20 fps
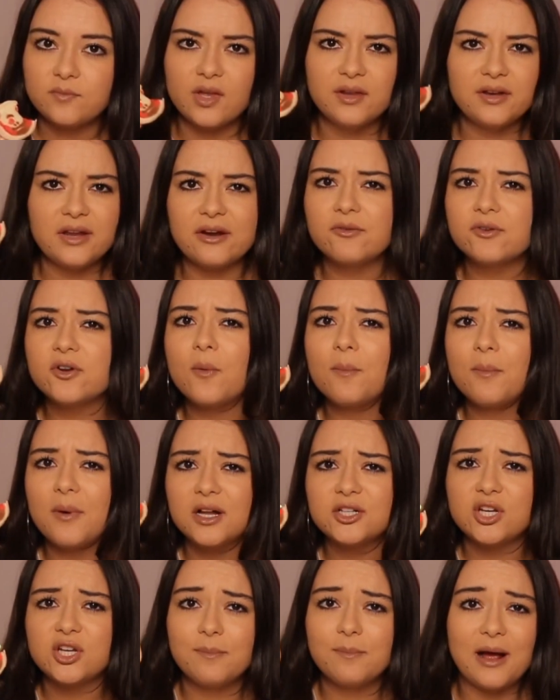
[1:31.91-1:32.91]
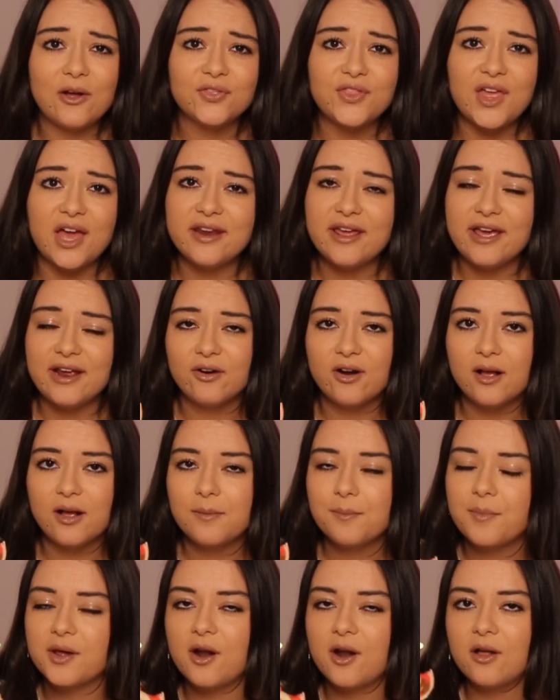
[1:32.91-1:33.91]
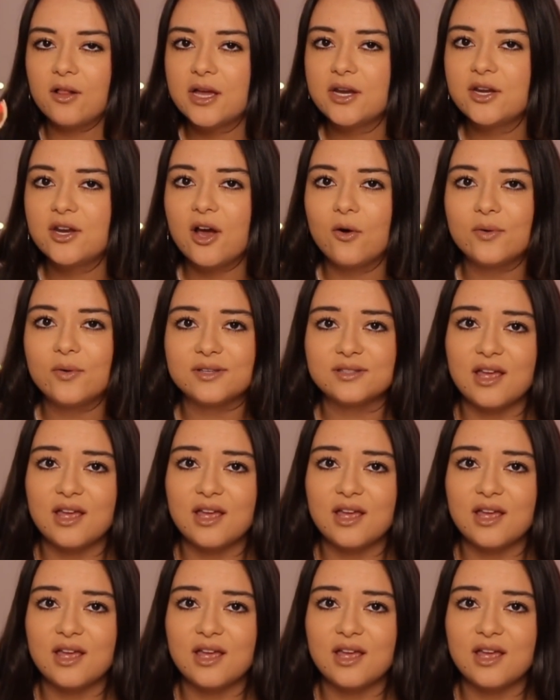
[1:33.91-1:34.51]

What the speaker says: And I don't know much about that era, but all I know is